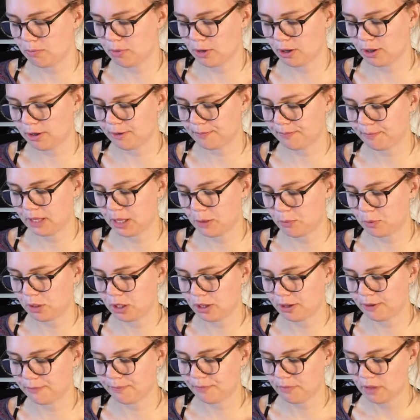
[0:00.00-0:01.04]
but here we
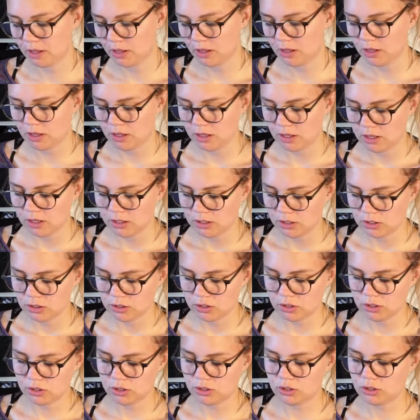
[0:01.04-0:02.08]
are.
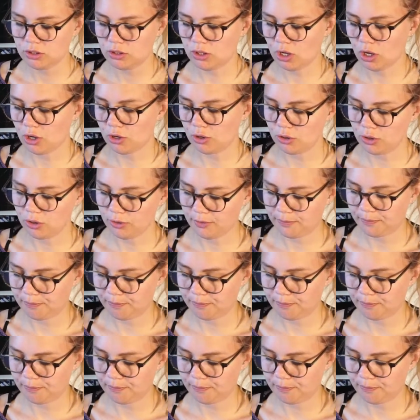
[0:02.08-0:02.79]
So